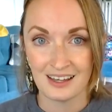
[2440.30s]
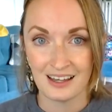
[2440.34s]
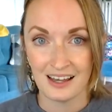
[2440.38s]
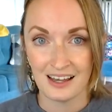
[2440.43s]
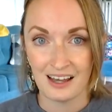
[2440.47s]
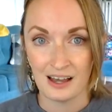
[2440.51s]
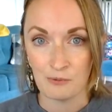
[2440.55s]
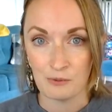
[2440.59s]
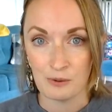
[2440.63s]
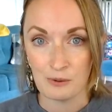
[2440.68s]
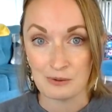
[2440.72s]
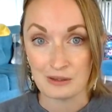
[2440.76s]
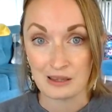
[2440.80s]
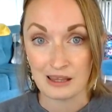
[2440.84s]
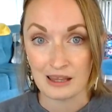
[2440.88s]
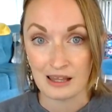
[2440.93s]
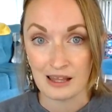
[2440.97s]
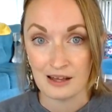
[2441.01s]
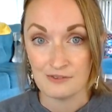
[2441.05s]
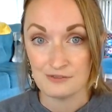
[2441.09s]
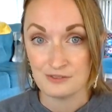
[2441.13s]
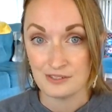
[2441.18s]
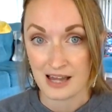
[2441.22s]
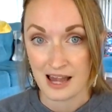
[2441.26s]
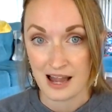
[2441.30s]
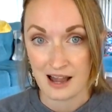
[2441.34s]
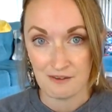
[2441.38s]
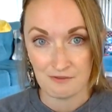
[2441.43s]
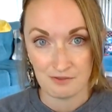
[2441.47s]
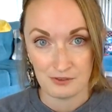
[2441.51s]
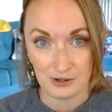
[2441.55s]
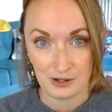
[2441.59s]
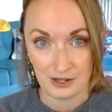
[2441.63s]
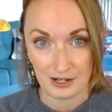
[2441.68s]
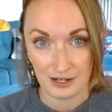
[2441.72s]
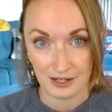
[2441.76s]
And we would love to have
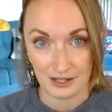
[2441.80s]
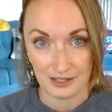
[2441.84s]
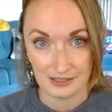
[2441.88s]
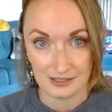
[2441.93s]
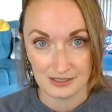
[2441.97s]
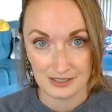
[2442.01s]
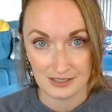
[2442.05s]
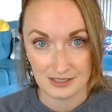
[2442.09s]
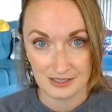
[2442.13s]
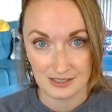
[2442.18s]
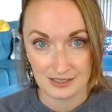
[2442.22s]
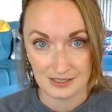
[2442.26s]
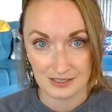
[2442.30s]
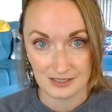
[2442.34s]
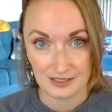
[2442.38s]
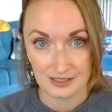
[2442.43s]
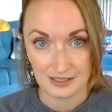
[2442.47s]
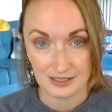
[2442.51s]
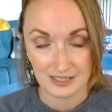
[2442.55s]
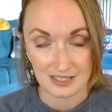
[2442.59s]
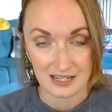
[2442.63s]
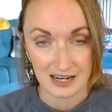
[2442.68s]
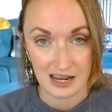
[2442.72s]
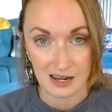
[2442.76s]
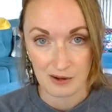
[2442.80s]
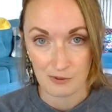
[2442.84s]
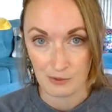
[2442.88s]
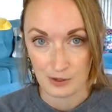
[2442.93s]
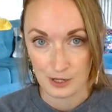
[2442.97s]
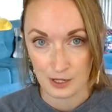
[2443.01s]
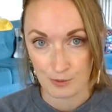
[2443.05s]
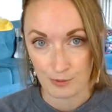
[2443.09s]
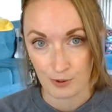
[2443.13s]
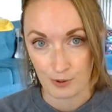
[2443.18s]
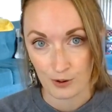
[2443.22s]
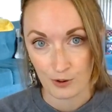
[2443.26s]
you in it. It's an eight
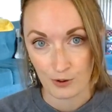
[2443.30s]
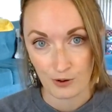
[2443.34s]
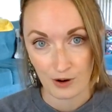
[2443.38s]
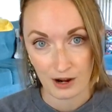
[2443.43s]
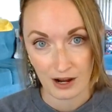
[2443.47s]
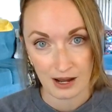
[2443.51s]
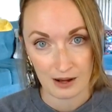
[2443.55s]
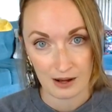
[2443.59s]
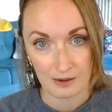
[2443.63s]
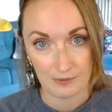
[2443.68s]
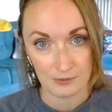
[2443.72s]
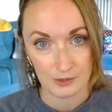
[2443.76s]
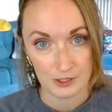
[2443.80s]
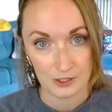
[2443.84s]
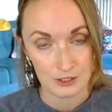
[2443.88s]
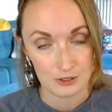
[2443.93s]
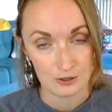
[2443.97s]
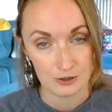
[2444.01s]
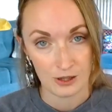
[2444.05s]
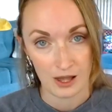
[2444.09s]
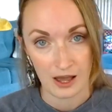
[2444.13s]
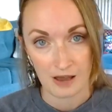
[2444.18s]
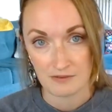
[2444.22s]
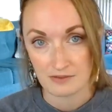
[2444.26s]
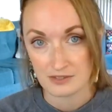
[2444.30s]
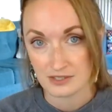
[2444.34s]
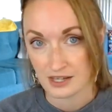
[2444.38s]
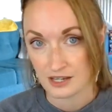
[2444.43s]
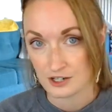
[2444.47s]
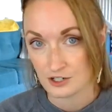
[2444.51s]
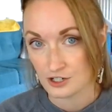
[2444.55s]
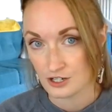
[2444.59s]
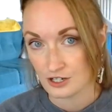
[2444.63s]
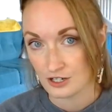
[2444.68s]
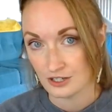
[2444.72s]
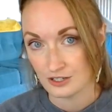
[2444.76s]
week program. We do live
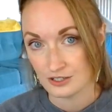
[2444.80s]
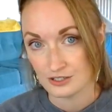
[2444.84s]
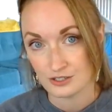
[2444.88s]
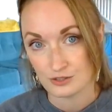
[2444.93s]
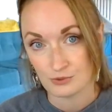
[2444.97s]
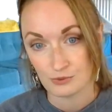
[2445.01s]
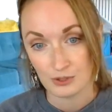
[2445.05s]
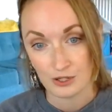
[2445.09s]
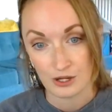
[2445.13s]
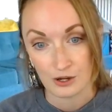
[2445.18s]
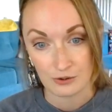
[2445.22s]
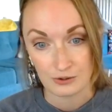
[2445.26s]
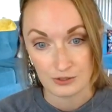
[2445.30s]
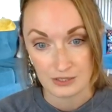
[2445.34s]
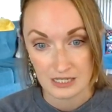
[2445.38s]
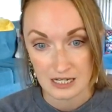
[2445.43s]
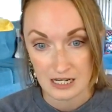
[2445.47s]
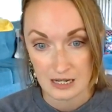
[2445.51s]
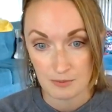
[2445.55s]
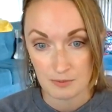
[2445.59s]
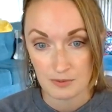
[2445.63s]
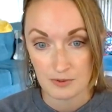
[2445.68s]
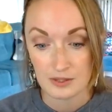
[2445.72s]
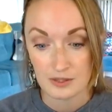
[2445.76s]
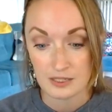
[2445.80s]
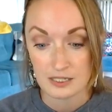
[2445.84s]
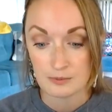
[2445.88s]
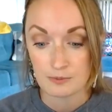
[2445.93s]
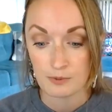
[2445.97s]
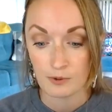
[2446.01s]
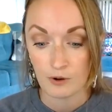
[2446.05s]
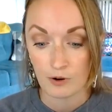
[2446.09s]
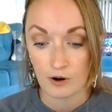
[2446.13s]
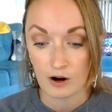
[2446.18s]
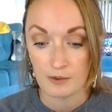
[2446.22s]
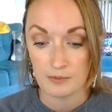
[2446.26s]
sessions, we go deep. This
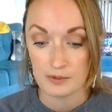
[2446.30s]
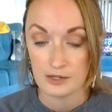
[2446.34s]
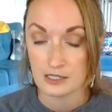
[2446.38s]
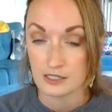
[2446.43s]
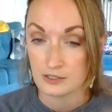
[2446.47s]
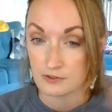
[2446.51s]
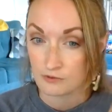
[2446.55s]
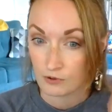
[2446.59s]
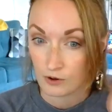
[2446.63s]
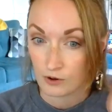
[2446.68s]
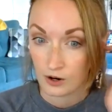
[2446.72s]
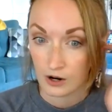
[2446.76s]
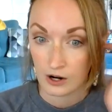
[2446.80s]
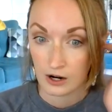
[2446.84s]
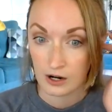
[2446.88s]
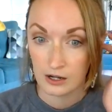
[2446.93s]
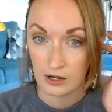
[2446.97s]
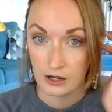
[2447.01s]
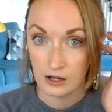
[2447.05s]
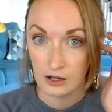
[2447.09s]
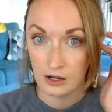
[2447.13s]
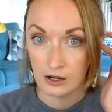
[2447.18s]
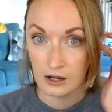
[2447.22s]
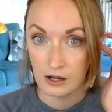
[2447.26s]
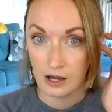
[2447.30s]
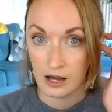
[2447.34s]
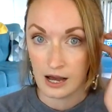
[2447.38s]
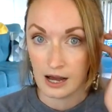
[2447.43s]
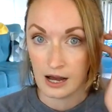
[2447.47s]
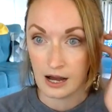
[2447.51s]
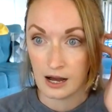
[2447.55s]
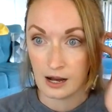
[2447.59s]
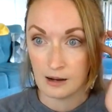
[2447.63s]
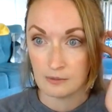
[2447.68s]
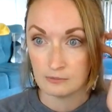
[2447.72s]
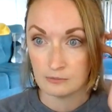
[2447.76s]
program is for
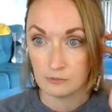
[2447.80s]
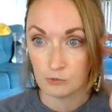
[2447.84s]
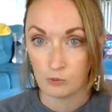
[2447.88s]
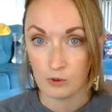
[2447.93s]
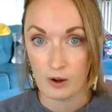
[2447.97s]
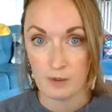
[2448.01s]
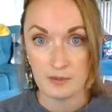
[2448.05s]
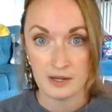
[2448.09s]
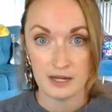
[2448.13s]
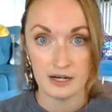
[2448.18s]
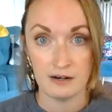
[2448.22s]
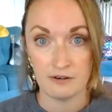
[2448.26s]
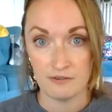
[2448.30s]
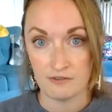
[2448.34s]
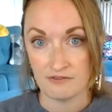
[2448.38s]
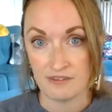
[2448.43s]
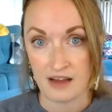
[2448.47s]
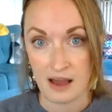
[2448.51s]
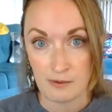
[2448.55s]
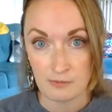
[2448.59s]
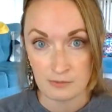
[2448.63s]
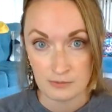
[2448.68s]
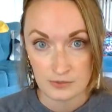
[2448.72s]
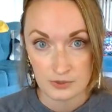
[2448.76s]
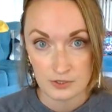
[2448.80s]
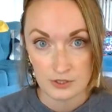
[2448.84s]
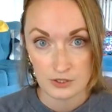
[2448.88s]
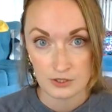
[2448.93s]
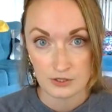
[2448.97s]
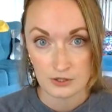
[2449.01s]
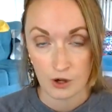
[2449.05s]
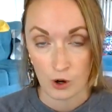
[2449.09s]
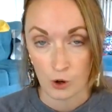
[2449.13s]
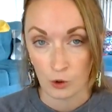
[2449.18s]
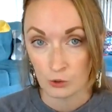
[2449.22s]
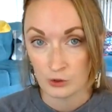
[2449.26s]
um, women and femmes
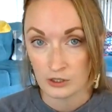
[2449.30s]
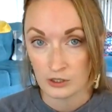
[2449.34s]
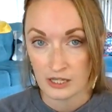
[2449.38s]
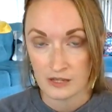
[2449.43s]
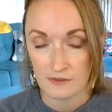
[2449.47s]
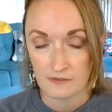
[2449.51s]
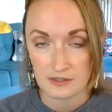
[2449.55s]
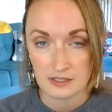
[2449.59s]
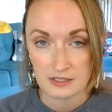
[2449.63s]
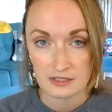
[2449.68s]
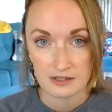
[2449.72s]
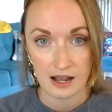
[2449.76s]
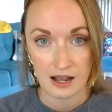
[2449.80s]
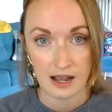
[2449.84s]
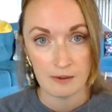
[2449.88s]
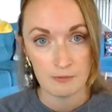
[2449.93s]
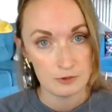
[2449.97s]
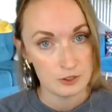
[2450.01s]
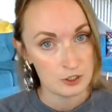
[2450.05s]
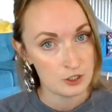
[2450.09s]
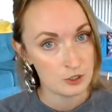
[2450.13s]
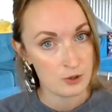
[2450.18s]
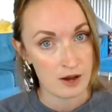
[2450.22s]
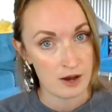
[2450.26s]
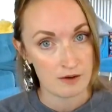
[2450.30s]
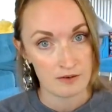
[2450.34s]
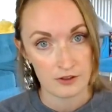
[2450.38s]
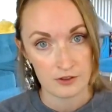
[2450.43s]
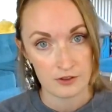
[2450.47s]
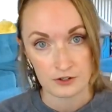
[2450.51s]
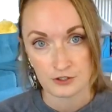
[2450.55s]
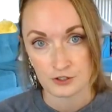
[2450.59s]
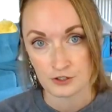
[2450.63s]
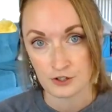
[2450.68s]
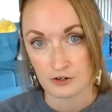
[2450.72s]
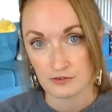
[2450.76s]
only at this time. We do have
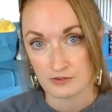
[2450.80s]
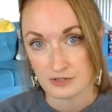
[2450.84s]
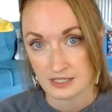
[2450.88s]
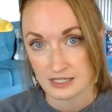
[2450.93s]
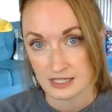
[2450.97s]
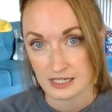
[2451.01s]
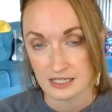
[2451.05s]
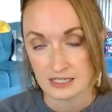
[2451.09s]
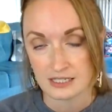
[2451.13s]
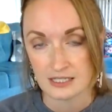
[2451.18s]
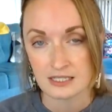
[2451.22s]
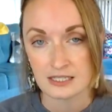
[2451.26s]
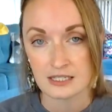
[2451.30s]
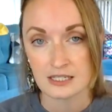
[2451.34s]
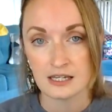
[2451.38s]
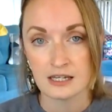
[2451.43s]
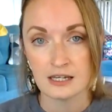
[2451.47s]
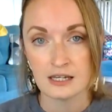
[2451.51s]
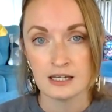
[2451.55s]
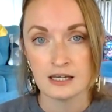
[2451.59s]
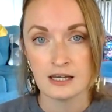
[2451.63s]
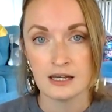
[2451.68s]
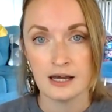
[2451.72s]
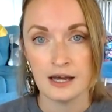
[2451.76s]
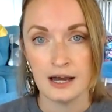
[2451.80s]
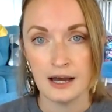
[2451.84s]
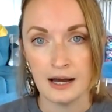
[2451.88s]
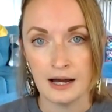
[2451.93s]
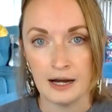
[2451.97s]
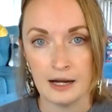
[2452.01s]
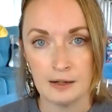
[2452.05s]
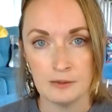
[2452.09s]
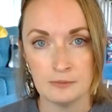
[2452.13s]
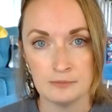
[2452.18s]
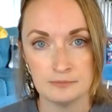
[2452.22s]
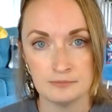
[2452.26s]
other services
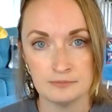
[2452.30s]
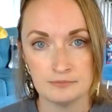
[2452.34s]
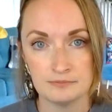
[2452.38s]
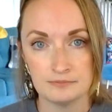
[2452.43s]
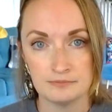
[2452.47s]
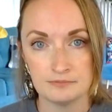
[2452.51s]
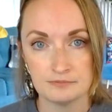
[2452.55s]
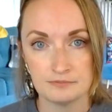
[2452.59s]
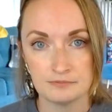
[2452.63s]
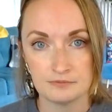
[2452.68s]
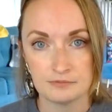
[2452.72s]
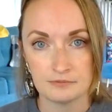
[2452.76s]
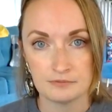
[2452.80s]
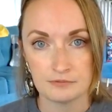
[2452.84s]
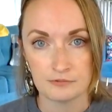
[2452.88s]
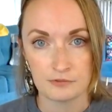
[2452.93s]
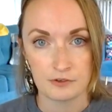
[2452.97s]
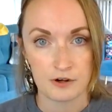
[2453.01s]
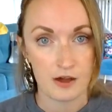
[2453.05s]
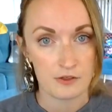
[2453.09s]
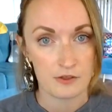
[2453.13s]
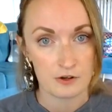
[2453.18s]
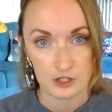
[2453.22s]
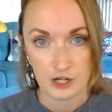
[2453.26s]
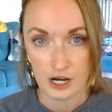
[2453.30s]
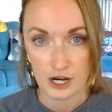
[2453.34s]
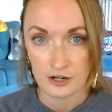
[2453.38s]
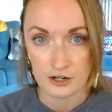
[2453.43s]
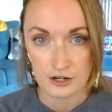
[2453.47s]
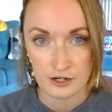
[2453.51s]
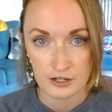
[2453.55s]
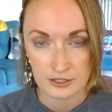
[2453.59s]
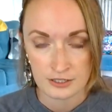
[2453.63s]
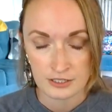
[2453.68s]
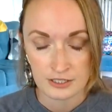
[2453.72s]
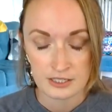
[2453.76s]
um, for other
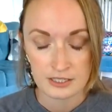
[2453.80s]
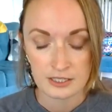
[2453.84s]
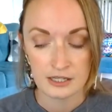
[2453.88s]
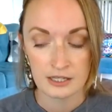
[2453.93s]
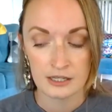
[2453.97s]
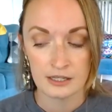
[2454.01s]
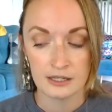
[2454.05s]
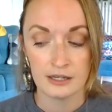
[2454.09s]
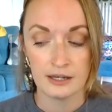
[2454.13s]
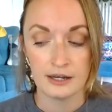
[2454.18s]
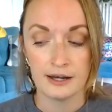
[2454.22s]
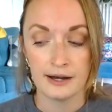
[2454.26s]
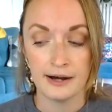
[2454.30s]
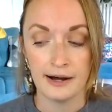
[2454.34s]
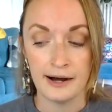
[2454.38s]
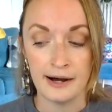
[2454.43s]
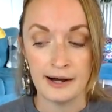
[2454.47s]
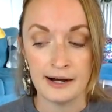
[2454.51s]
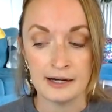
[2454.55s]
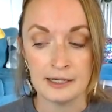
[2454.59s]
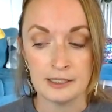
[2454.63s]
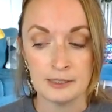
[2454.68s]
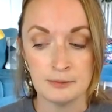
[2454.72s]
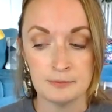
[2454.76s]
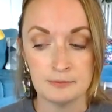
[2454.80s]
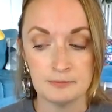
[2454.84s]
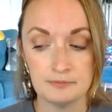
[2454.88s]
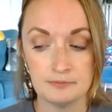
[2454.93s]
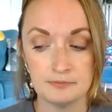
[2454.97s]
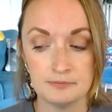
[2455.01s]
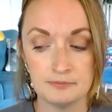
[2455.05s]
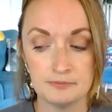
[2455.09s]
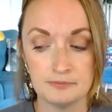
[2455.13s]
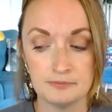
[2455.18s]
genders. Um,